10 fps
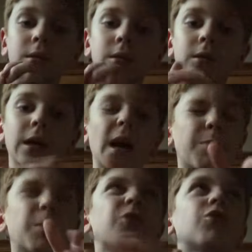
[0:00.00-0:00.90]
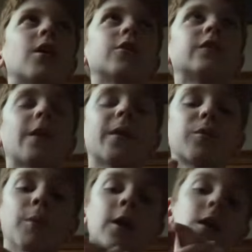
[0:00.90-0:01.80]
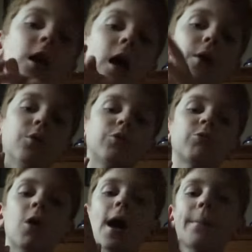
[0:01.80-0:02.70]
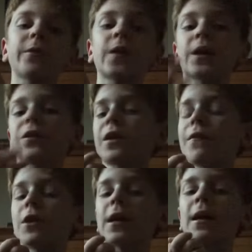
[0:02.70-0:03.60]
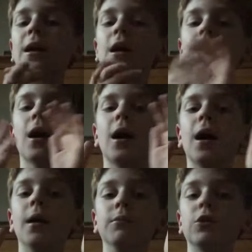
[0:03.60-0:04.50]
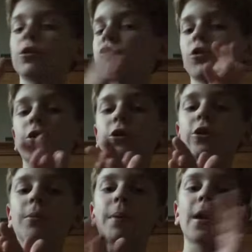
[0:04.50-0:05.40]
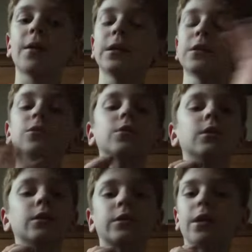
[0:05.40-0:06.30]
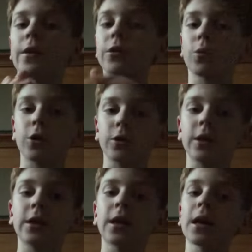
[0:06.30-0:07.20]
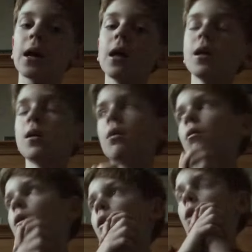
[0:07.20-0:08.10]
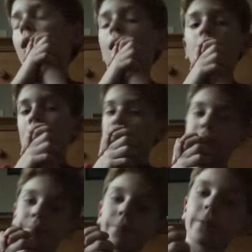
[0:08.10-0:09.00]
like, I'm pretty sure I already said this, but I wanna wish you all happy Thanksgiving. Um, you can show this to your parents, you can listen to this while you're eating. I'm,